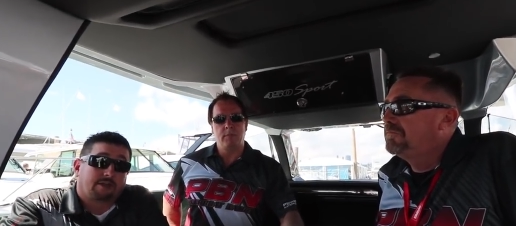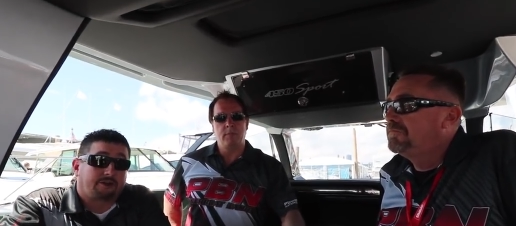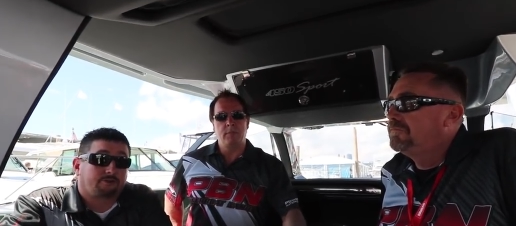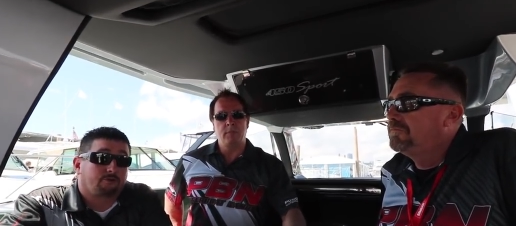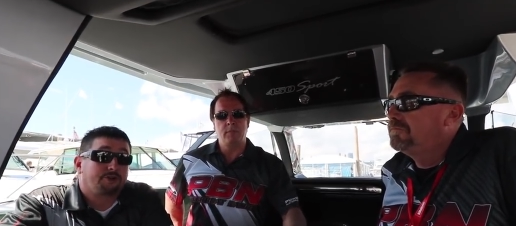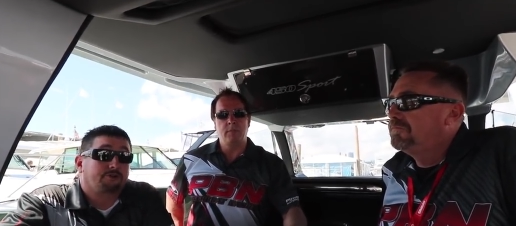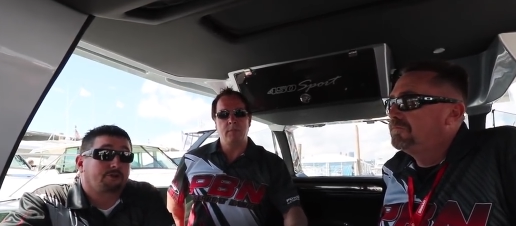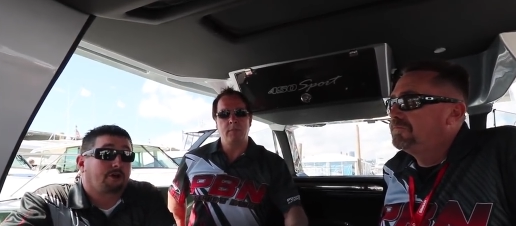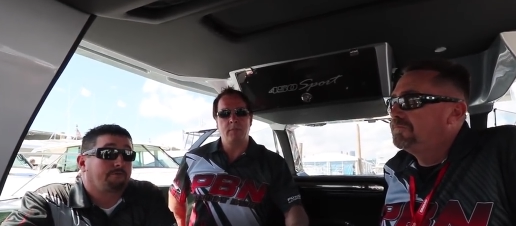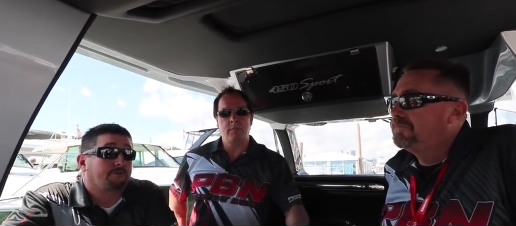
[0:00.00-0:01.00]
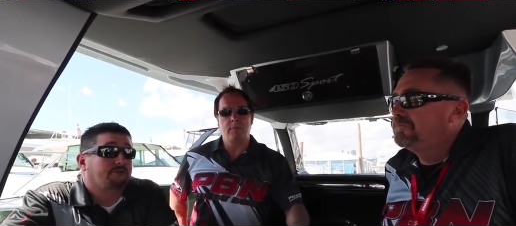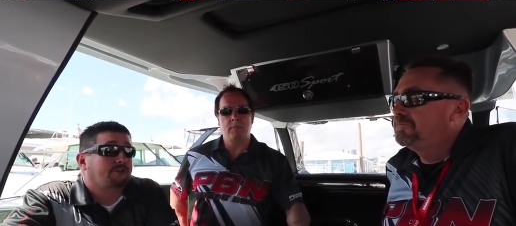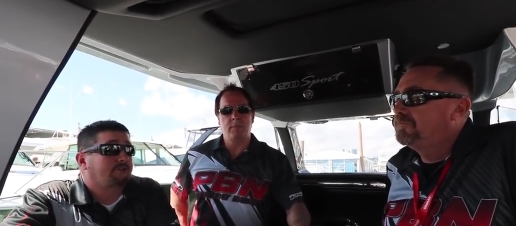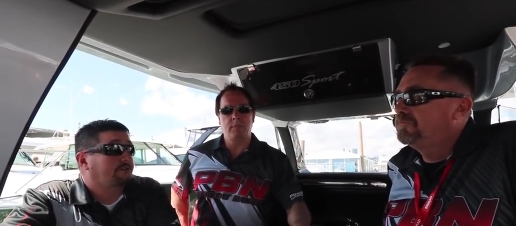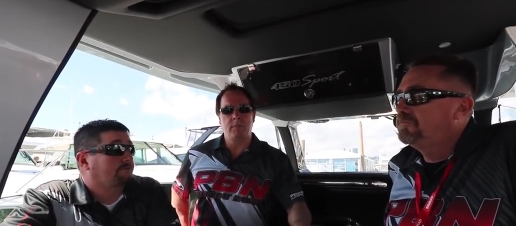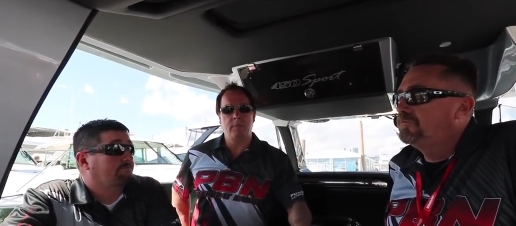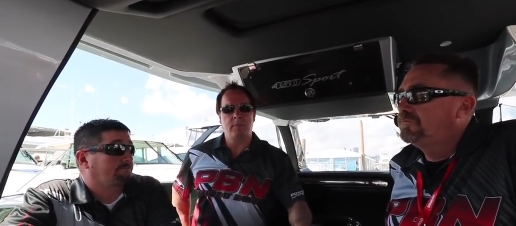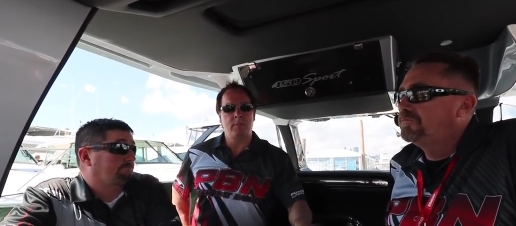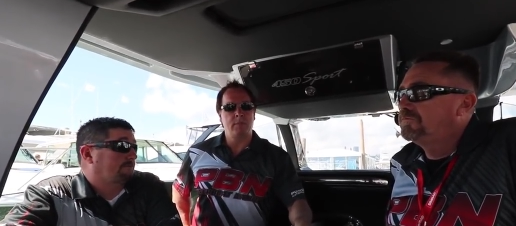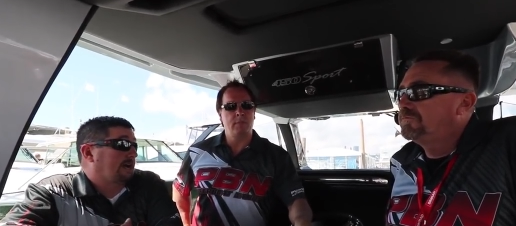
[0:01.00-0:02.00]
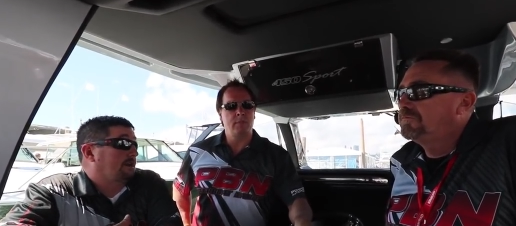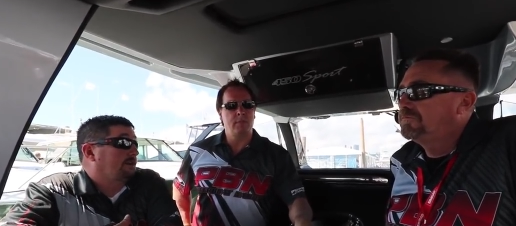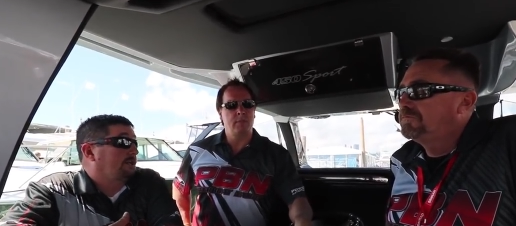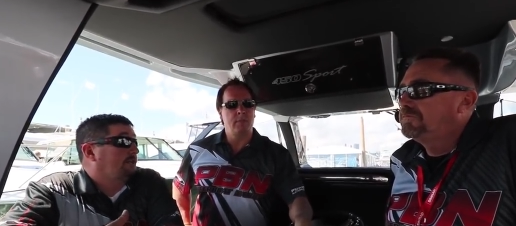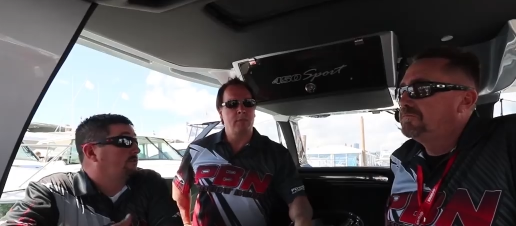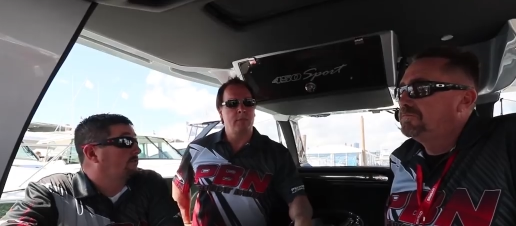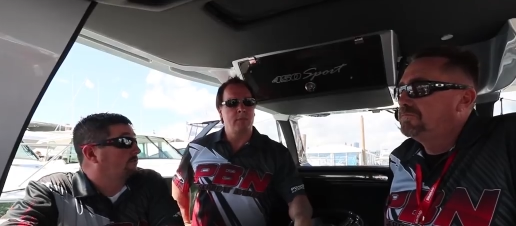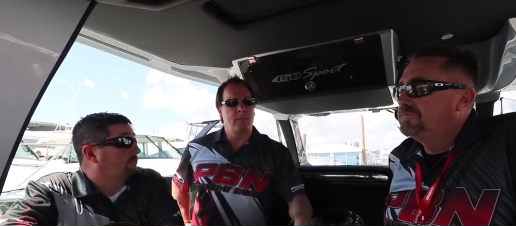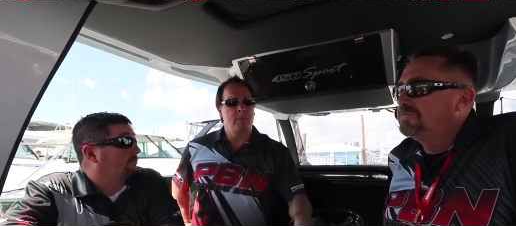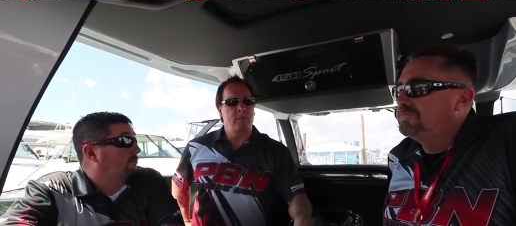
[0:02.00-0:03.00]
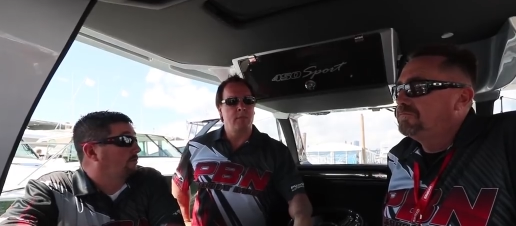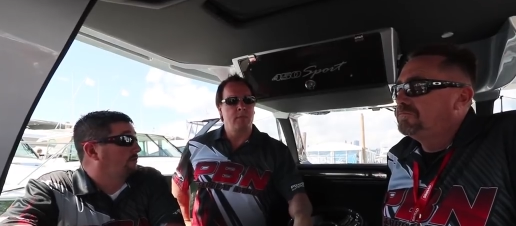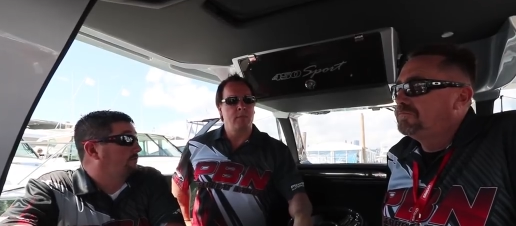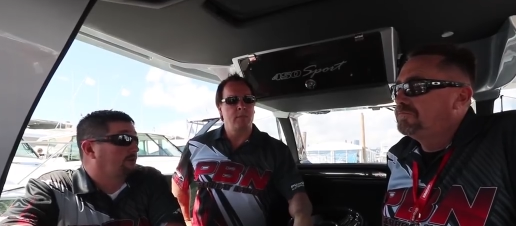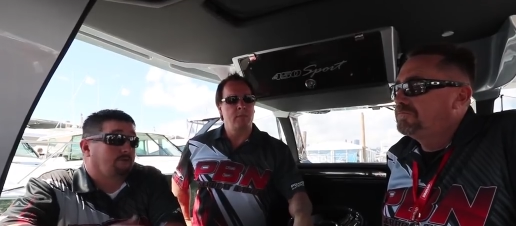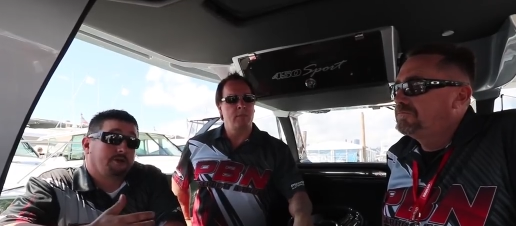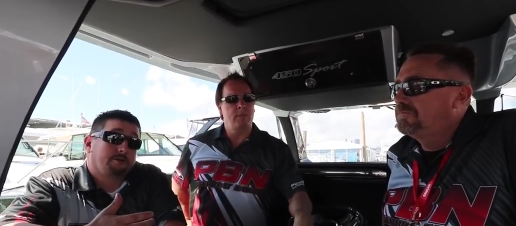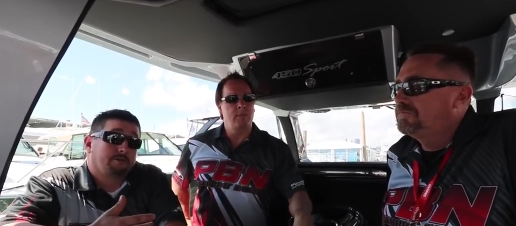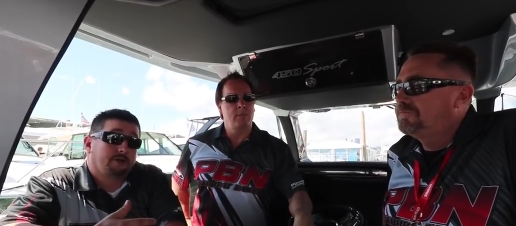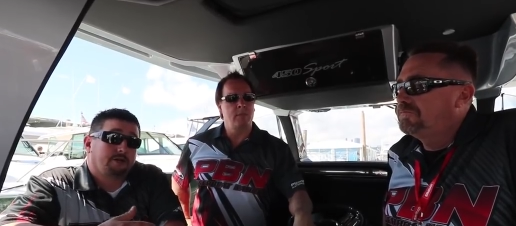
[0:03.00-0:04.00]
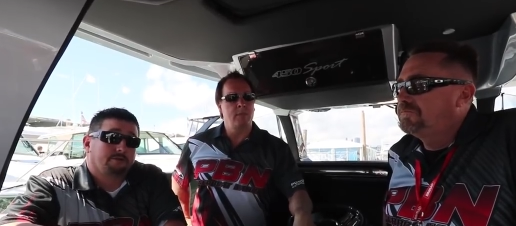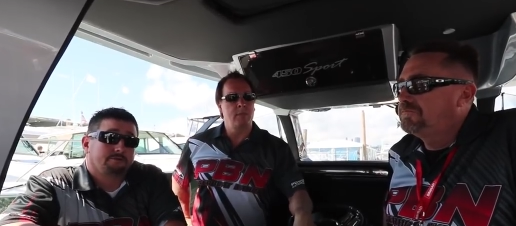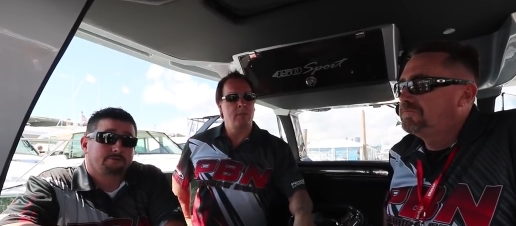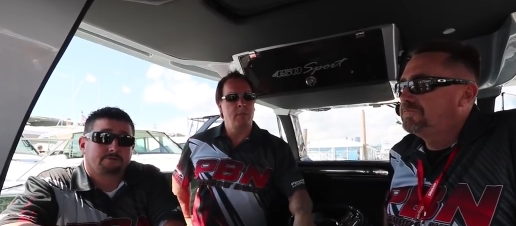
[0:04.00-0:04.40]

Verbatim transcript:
Speaker 1: Lots of creature comforts that you kind of need, or if you don't need them, they're here.